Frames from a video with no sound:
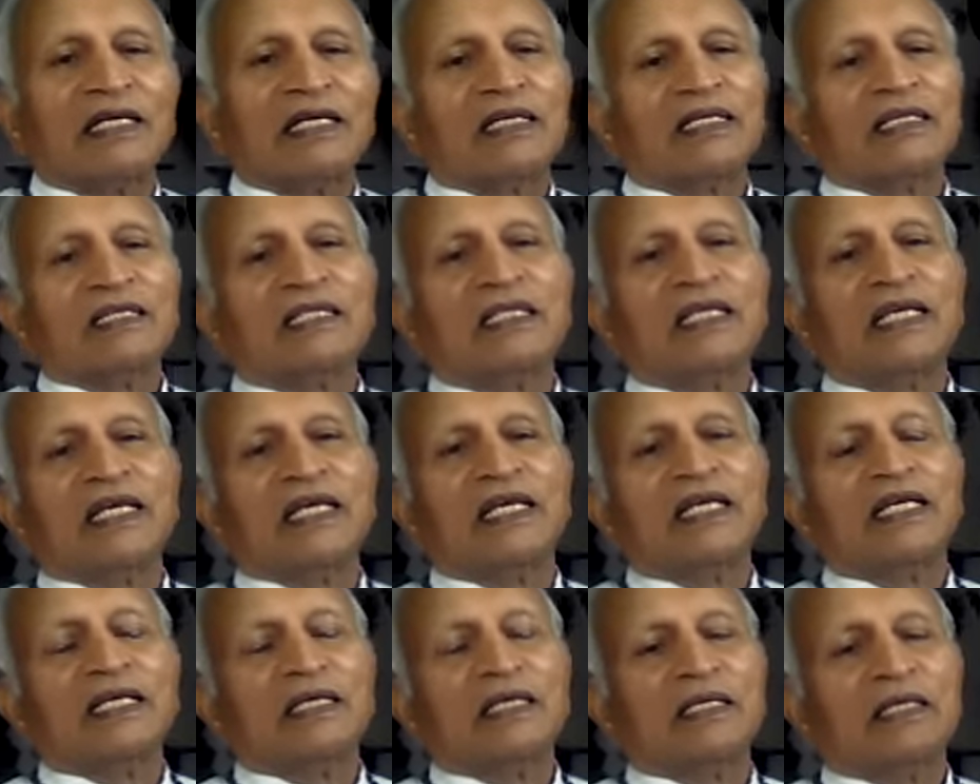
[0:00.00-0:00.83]

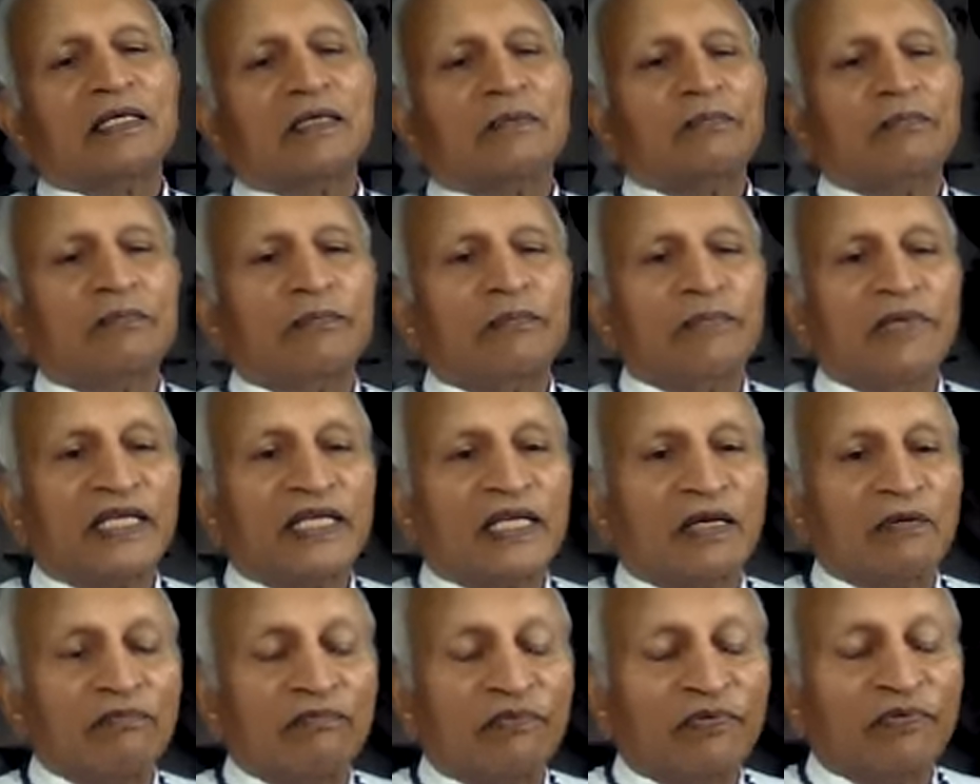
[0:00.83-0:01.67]
they
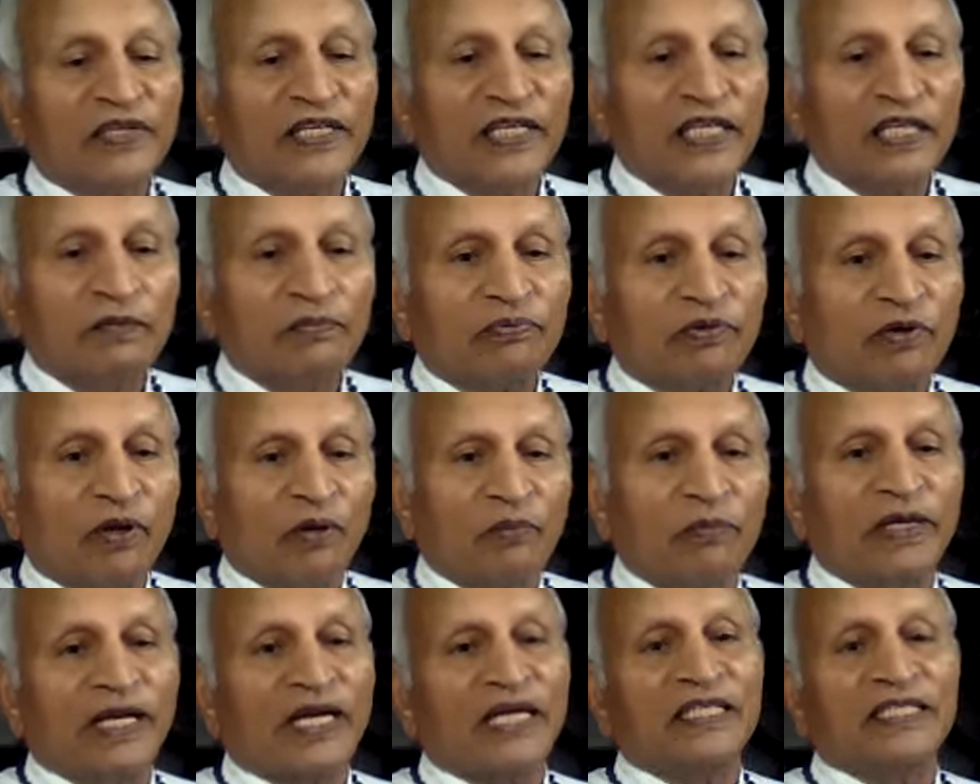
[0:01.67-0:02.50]
became free
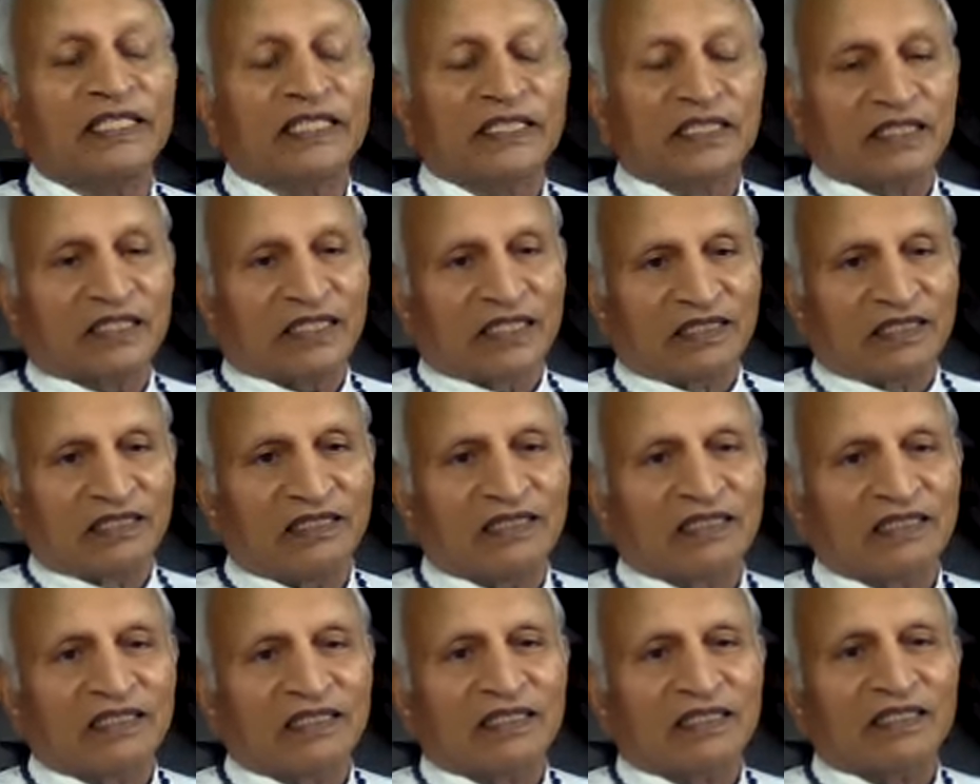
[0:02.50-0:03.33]
from addiction.
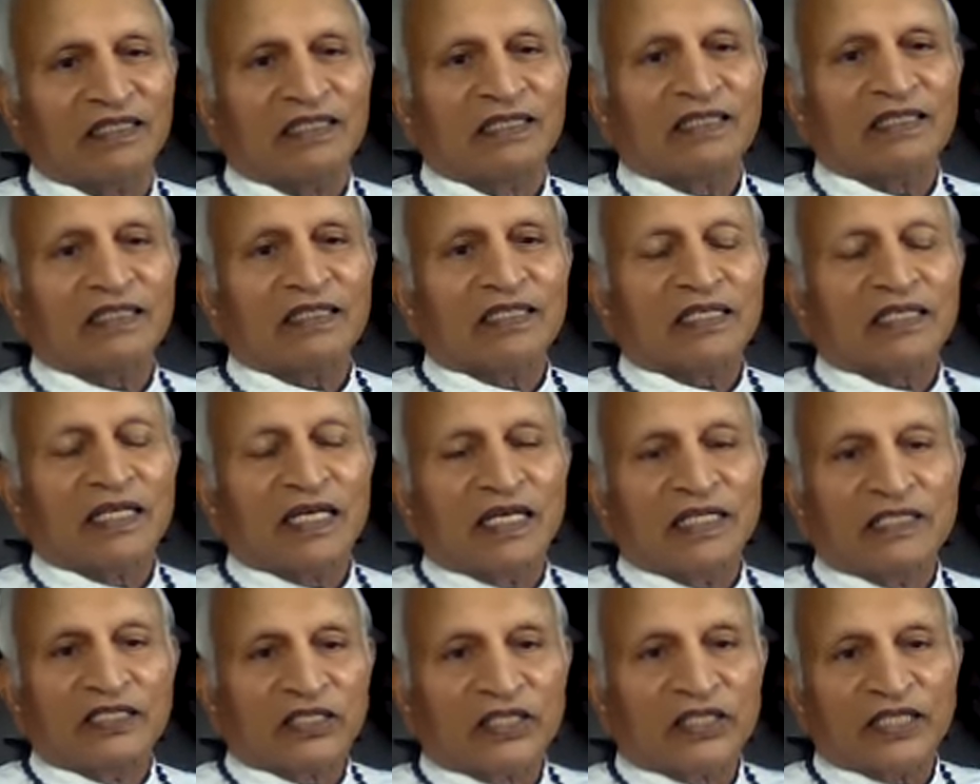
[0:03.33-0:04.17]

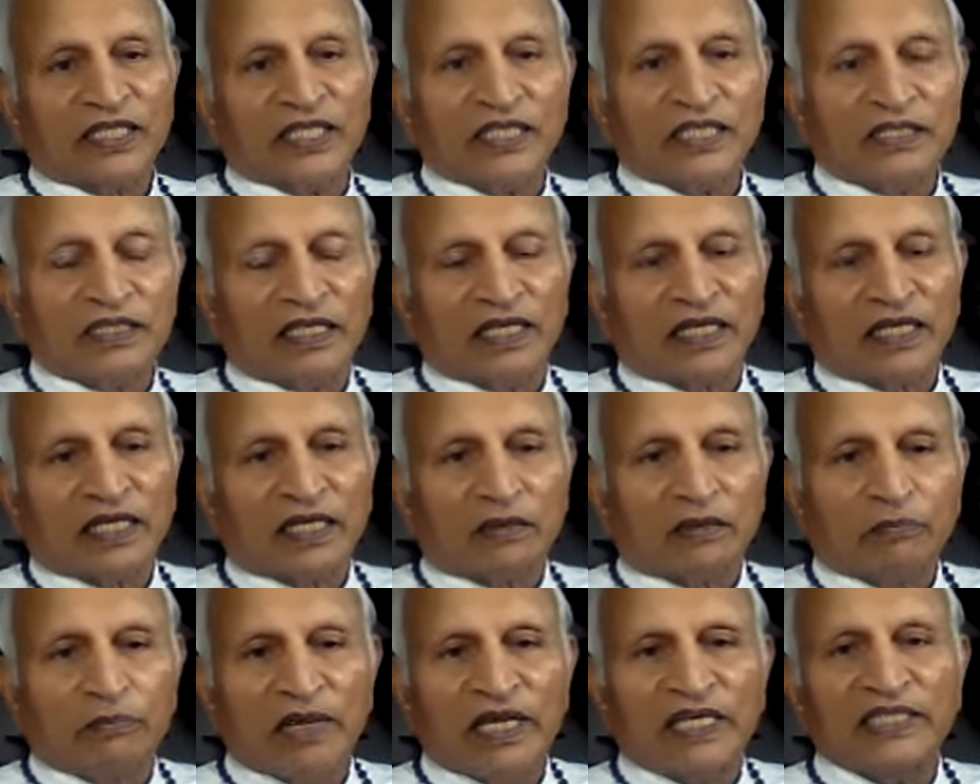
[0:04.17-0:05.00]
And still there are
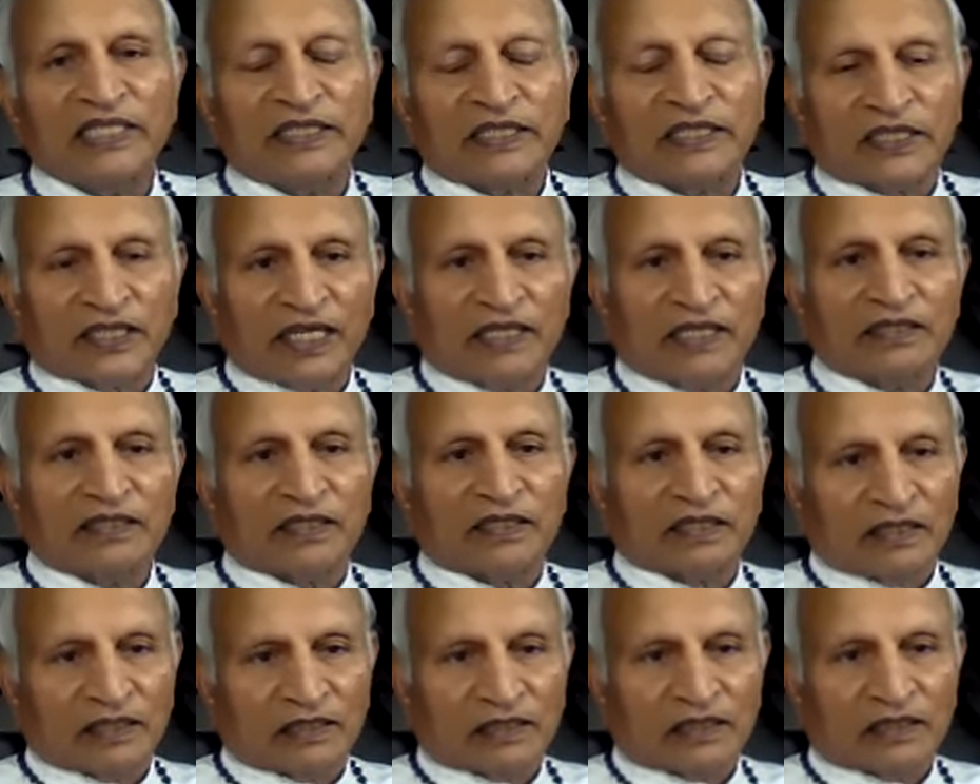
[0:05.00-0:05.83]
many
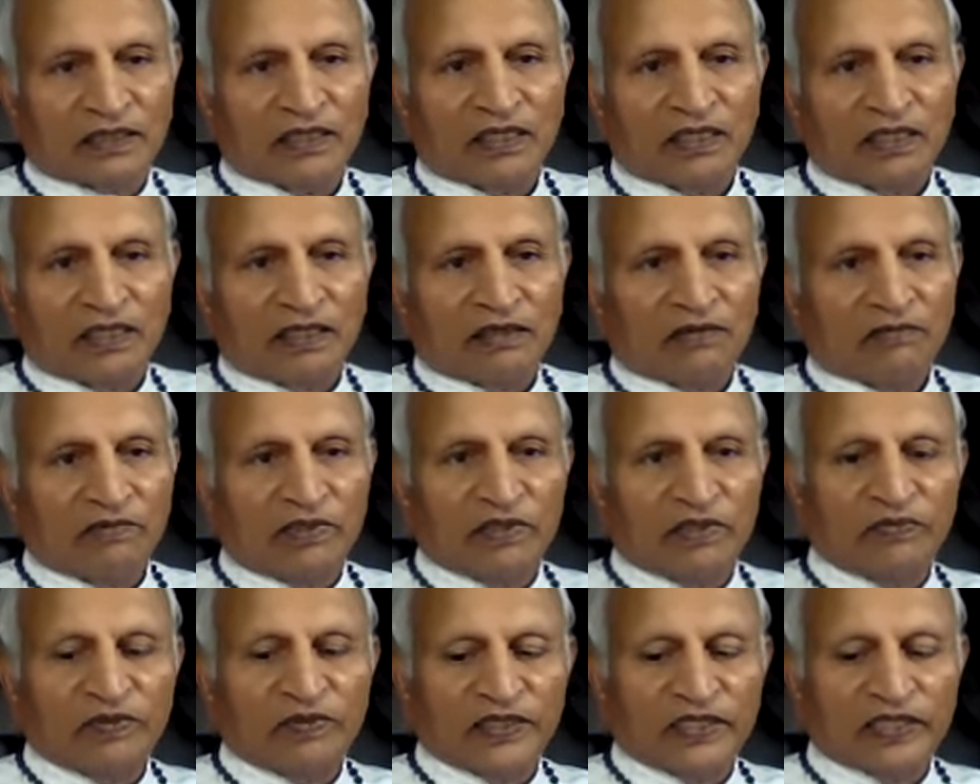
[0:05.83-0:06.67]
centers. We
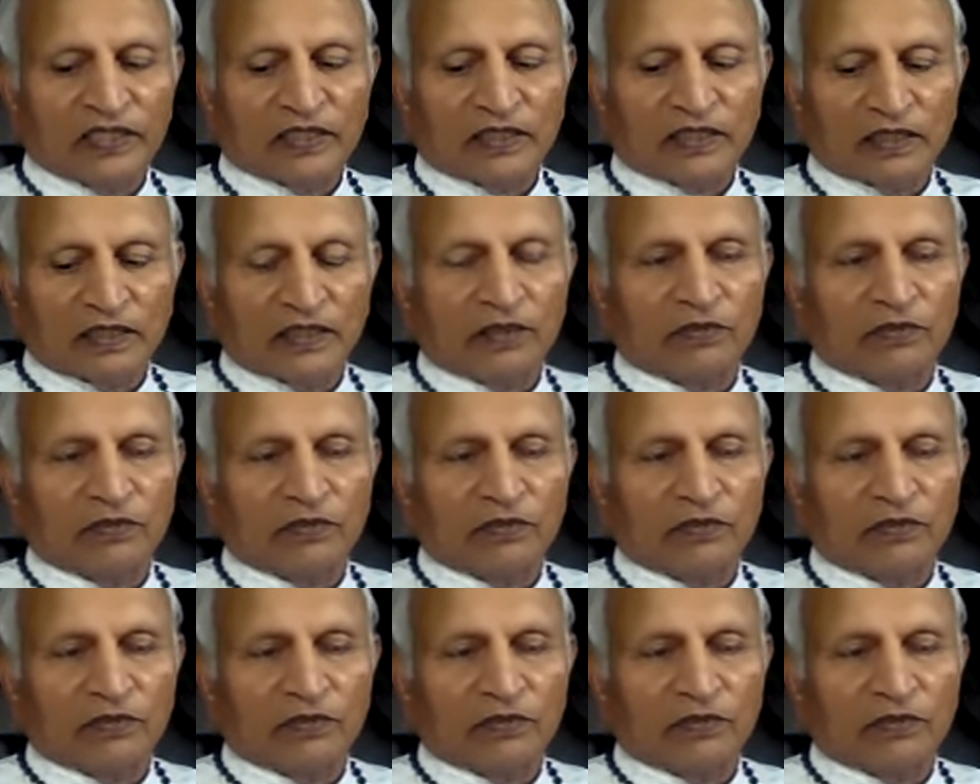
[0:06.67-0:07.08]
visited a